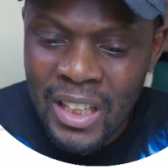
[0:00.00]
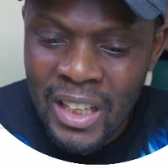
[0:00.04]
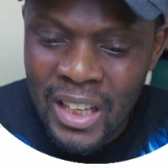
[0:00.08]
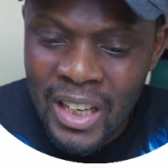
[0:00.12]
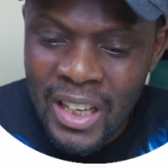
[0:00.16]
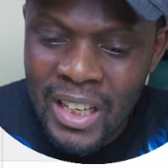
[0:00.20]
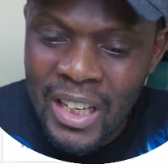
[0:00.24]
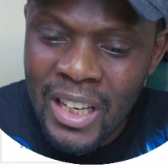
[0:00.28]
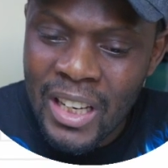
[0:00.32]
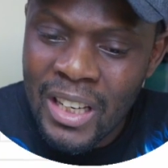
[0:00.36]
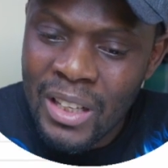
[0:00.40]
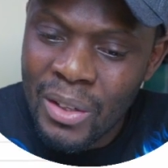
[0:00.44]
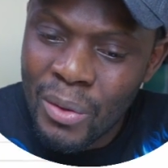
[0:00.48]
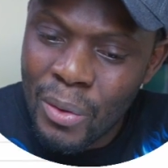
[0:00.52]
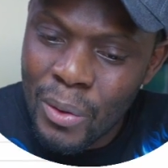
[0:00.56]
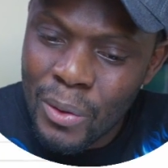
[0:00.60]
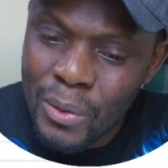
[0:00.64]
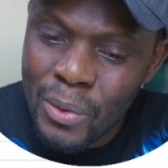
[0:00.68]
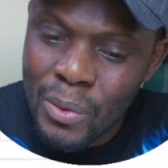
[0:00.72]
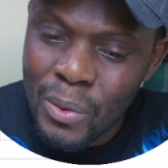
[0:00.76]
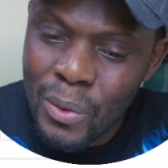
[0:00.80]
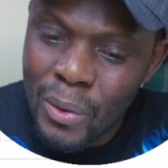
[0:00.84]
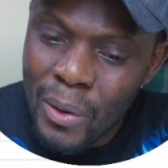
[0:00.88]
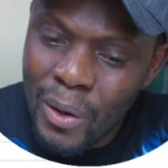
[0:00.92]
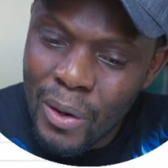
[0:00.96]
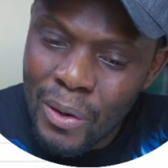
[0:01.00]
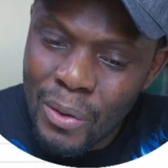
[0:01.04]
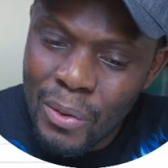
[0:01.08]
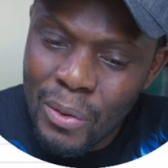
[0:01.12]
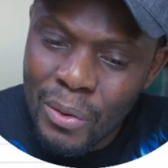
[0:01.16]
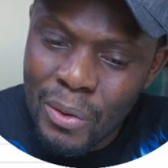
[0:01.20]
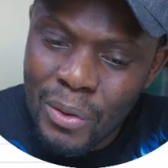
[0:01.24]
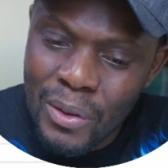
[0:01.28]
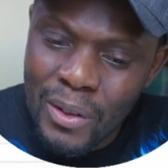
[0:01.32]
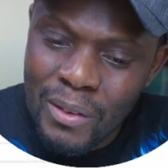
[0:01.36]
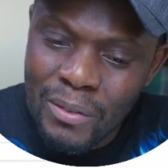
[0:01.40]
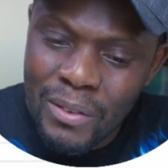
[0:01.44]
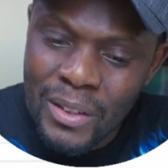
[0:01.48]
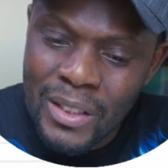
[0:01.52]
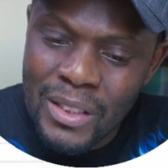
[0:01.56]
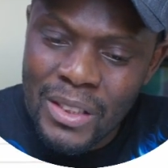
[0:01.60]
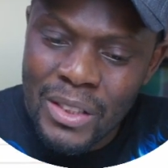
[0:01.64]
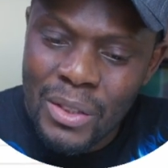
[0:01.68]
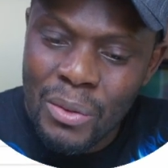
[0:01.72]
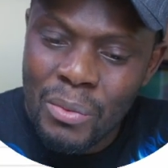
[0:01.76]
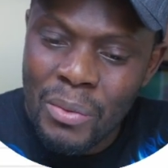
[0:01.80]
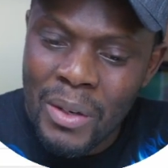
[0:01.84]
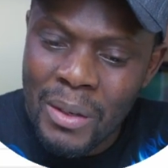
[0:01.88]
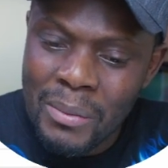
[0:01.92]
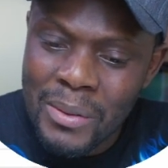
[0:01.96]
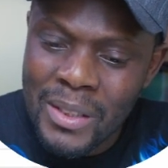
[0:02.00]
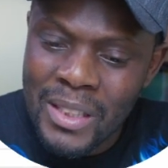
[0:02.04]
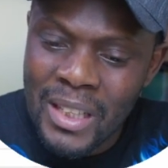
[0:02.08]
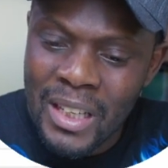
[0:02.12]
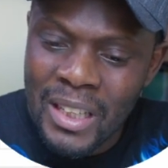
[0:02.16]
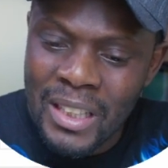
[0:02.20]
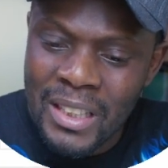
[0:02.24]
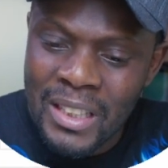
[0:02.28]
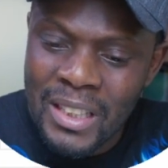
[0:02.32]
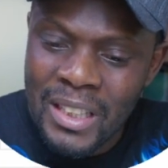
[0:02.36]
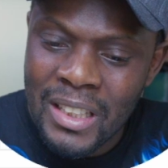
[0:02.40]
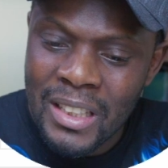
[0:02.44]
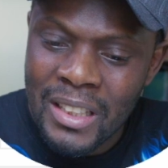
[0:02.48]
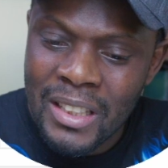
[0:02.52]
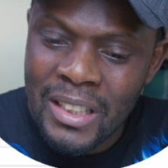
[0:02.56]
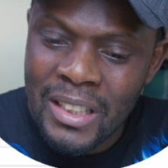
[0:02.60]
And then go to Konkuk University website.